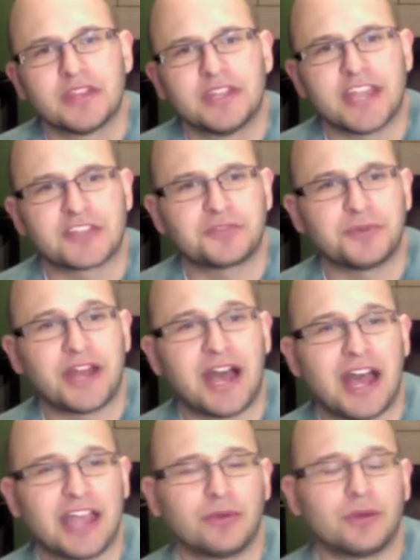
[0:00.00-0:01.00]
Next, we had
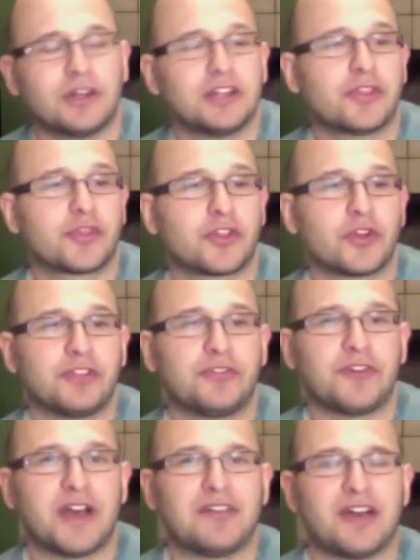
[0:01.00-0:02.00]
Iowa
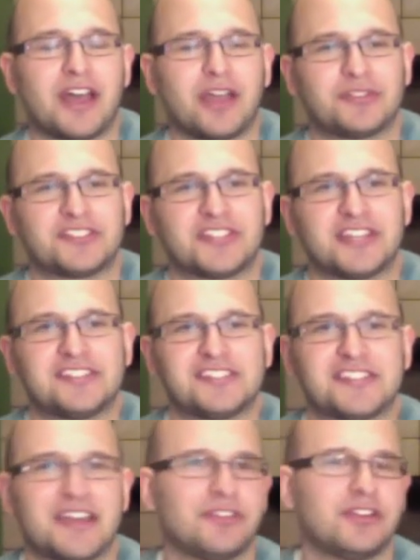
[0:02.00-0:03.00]
35, Iowa State
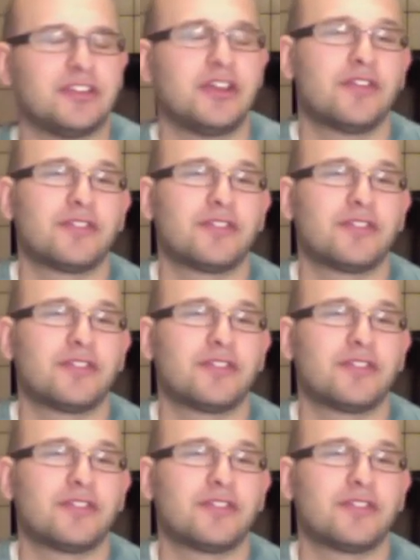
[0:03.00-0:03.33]
7.